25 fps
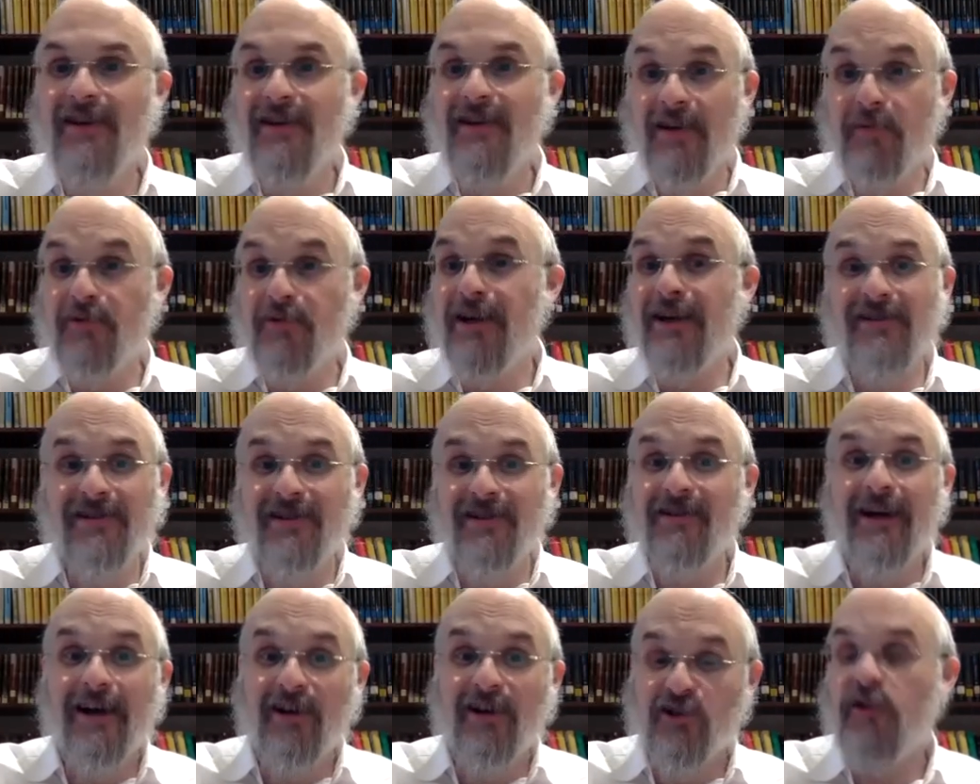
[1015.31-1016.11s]
Rav
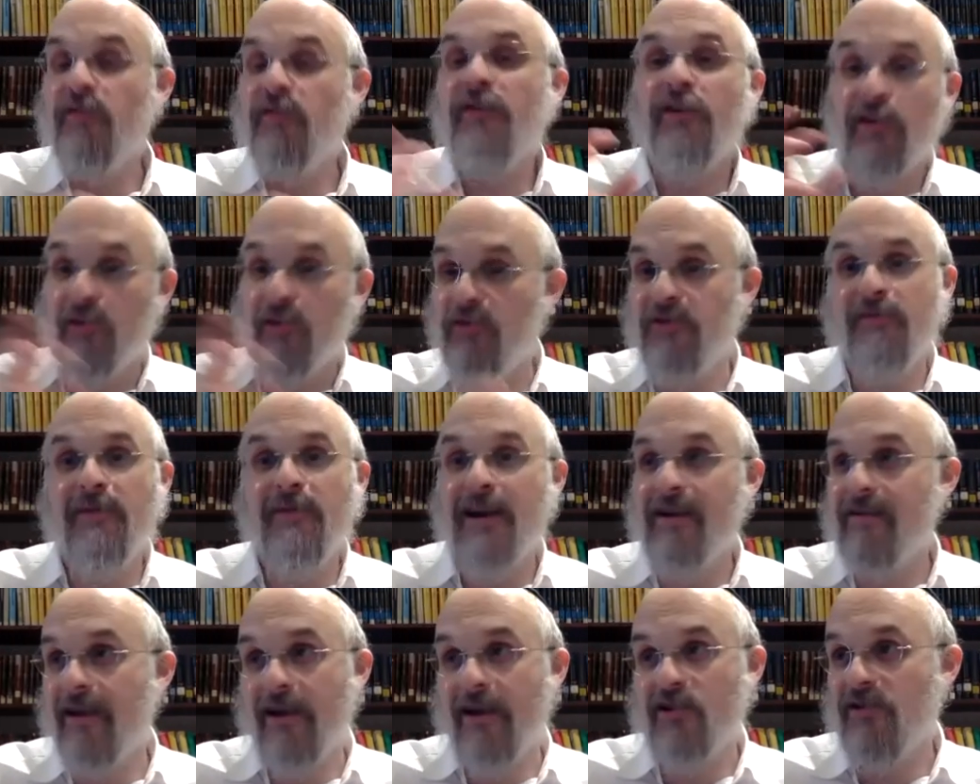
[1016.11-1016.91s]
Shapsei Rashkov includes the
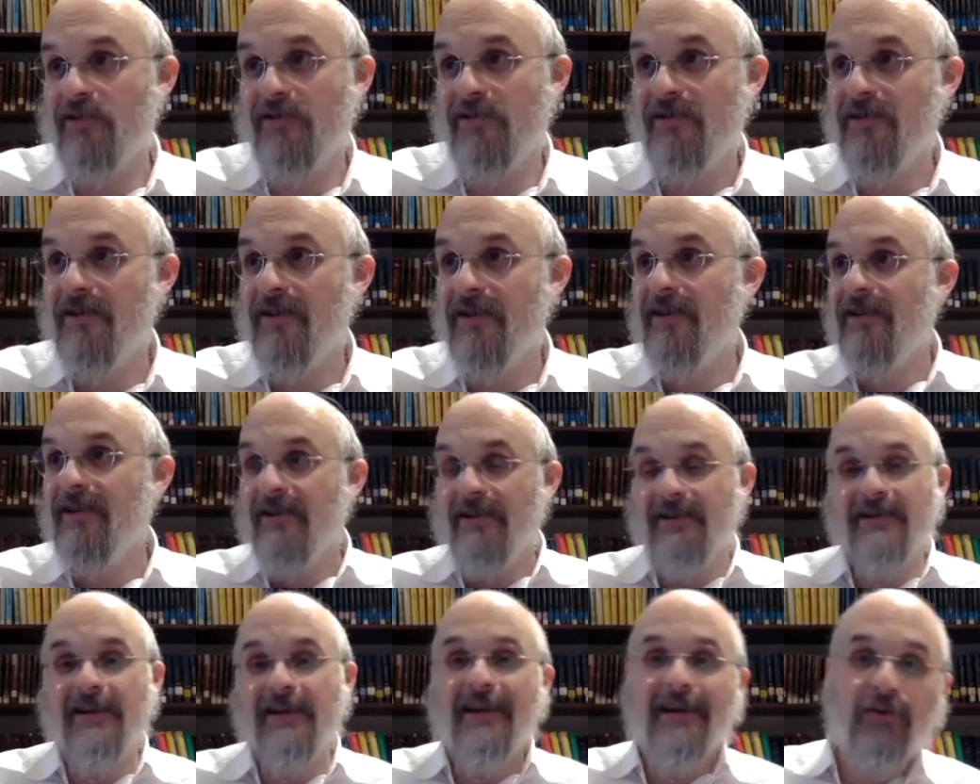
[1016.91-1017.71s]
meditations,
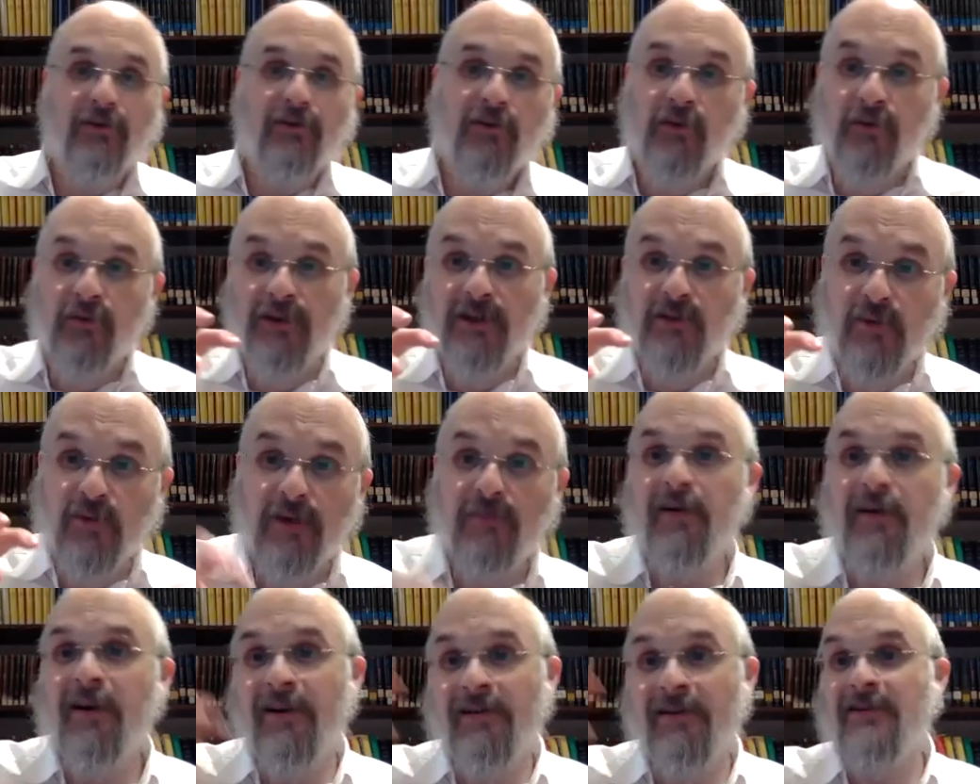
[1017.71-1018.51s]
saying he would do it this way
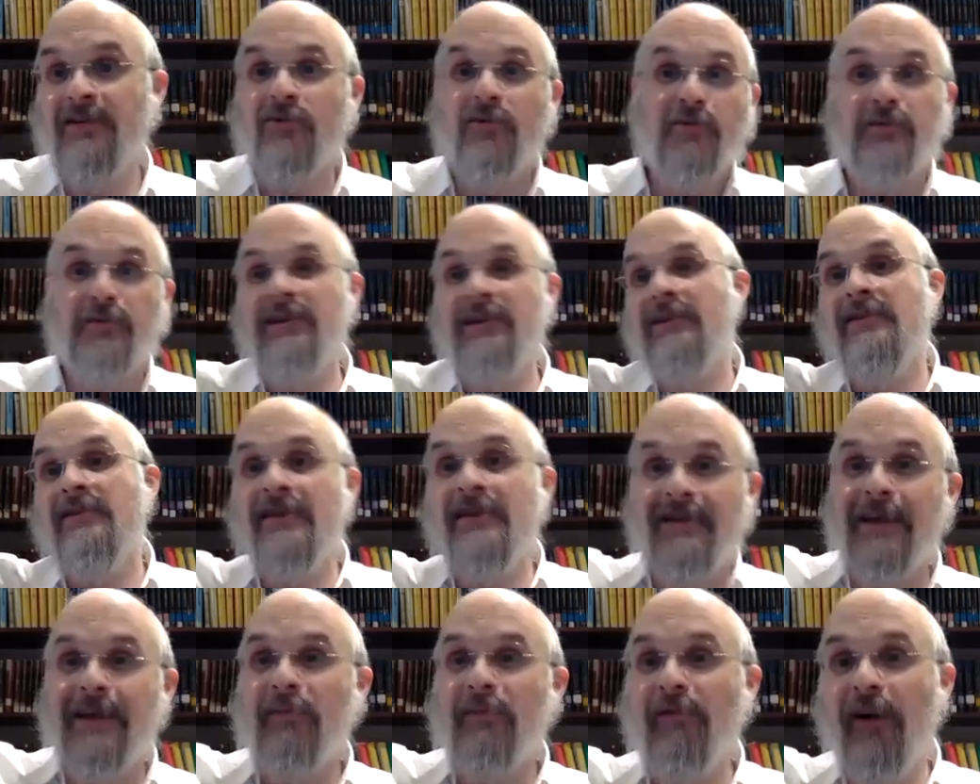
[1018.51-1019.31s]
because this represents
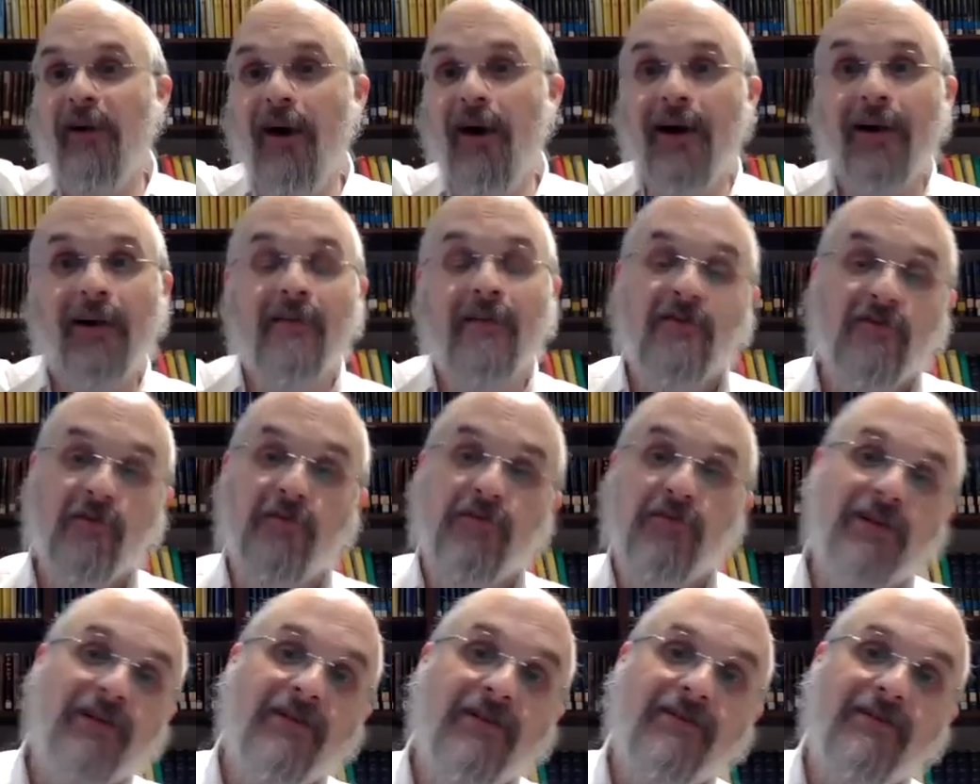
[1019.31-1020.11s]
this name of God and this
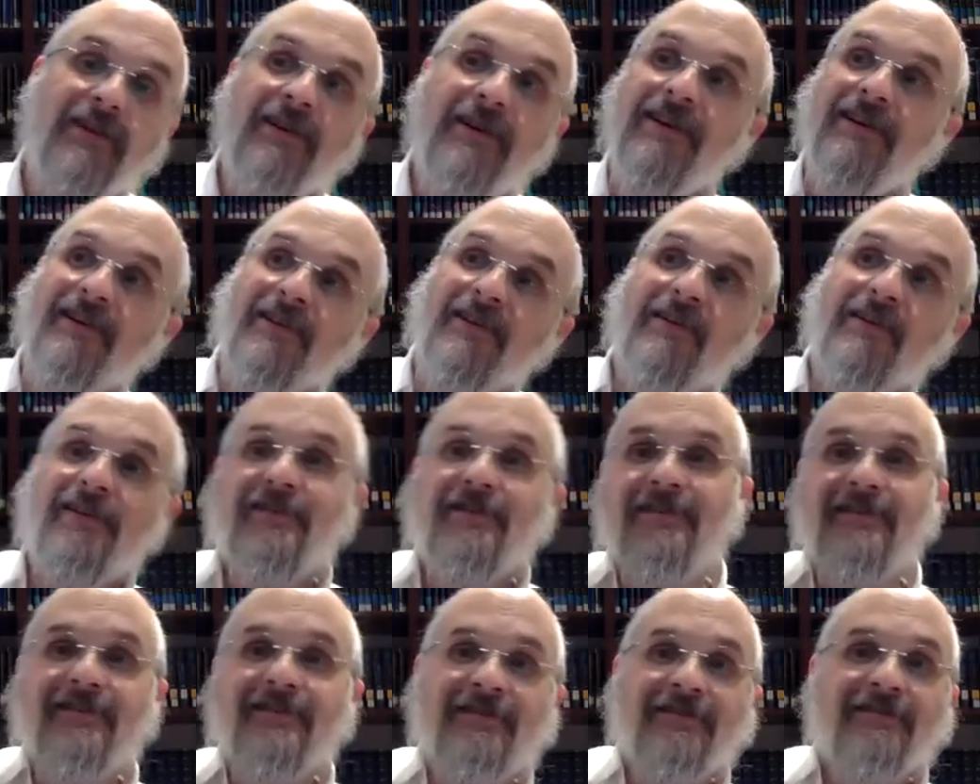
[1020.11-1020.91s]
represents
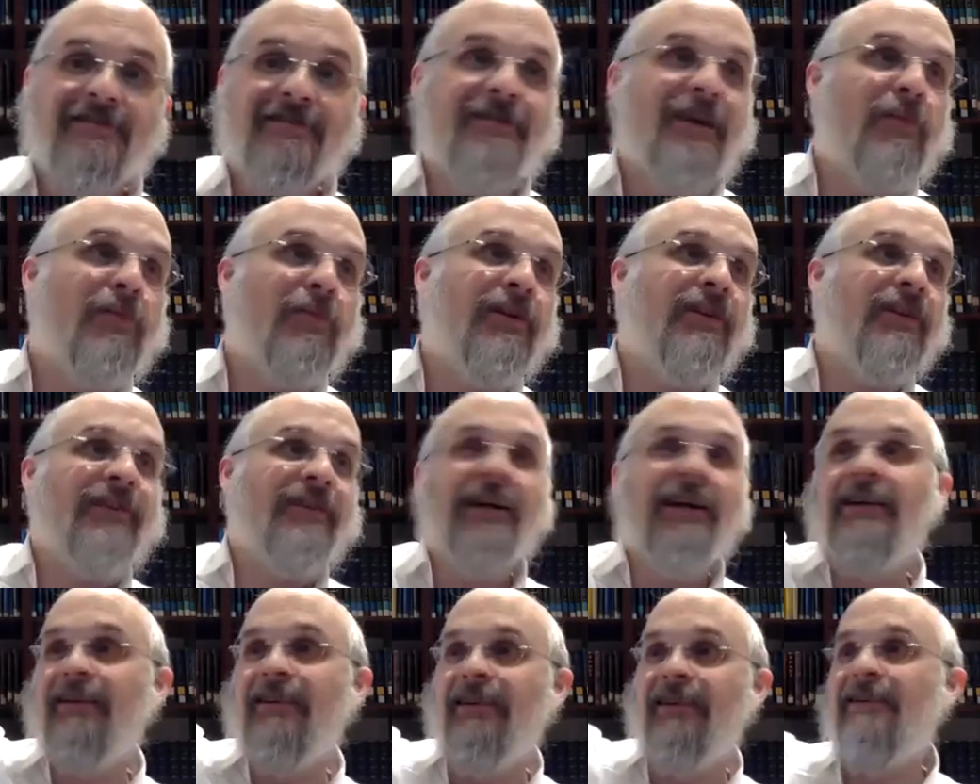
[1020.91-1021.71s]
this
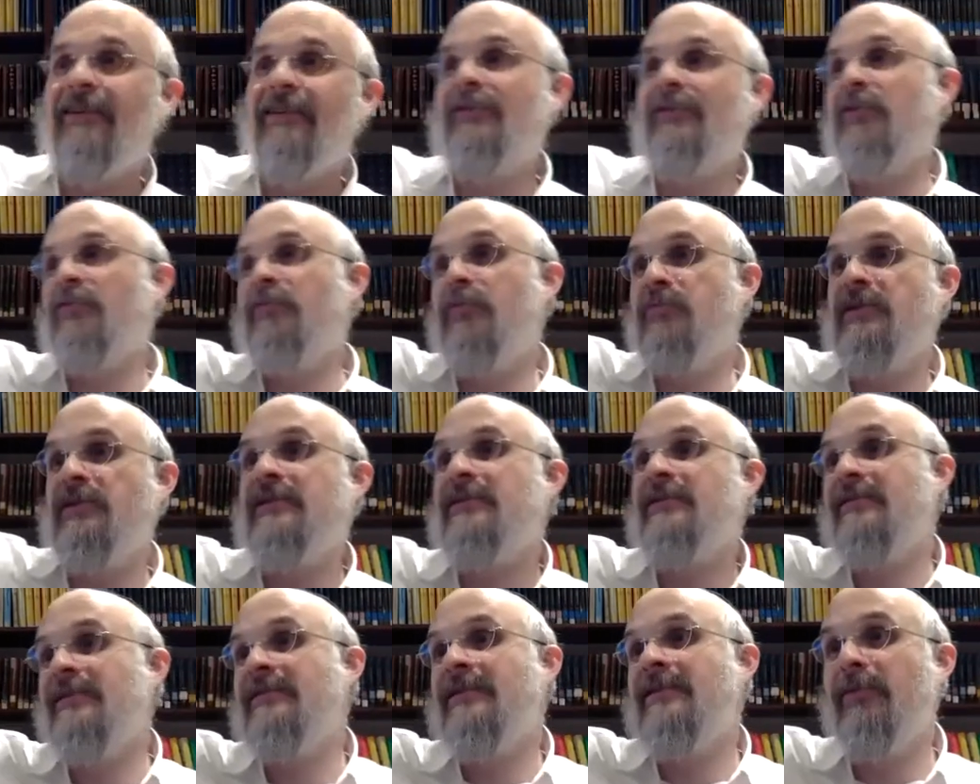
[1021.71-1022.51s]
Kabbalistic idea and this one
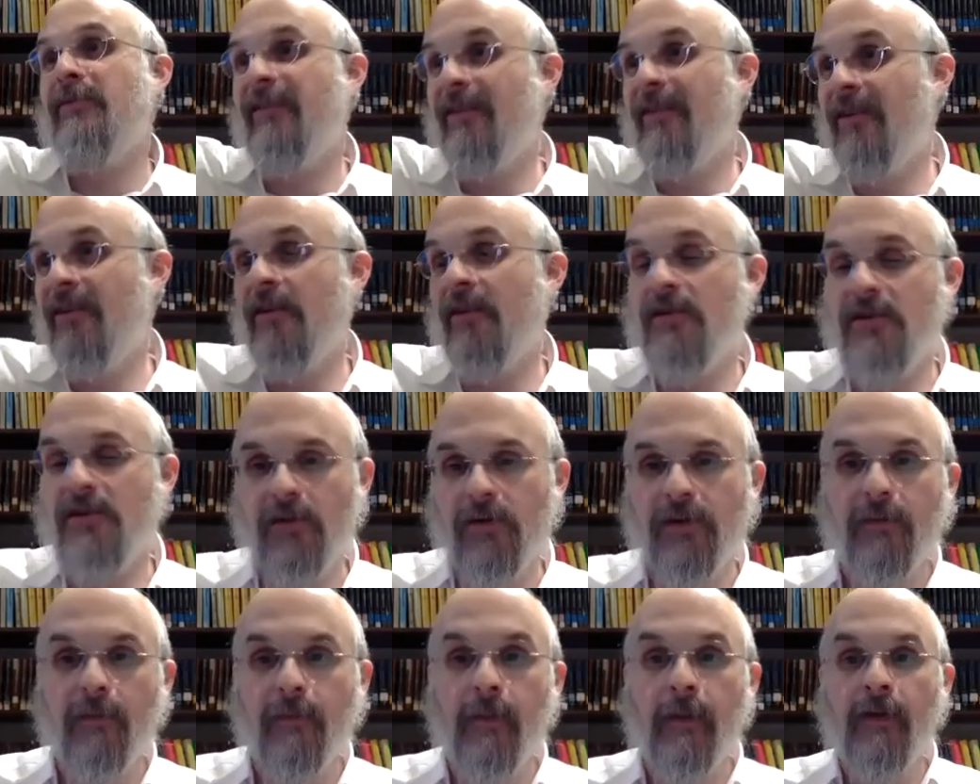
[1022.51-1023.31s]
represents this Kabbalistic idea and so
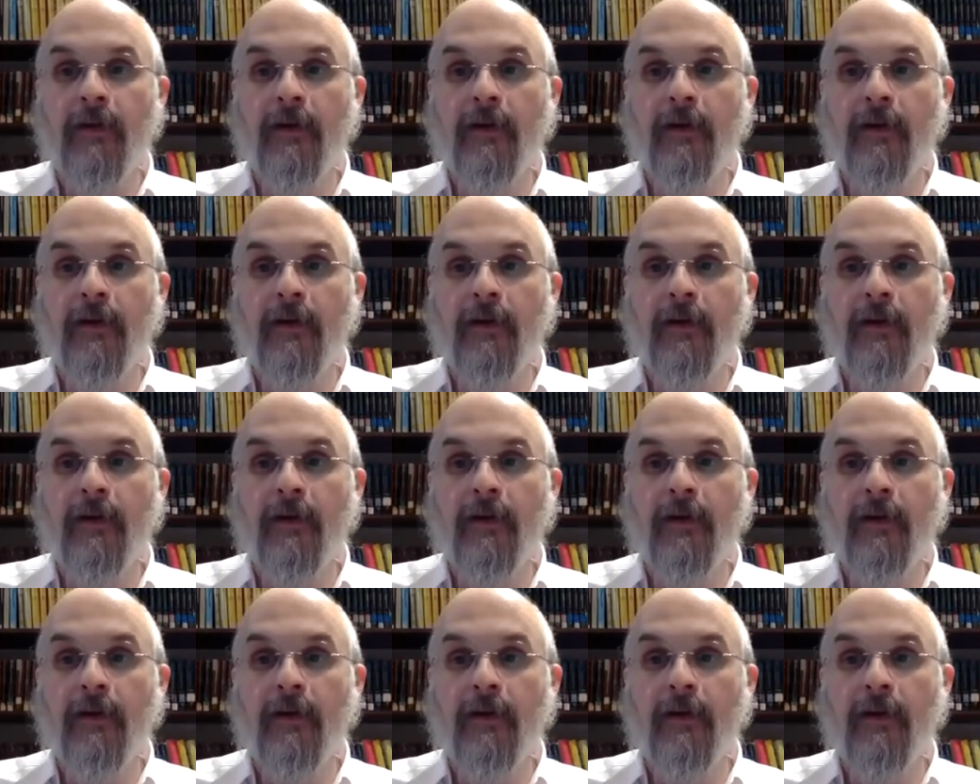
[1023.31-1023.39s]
on.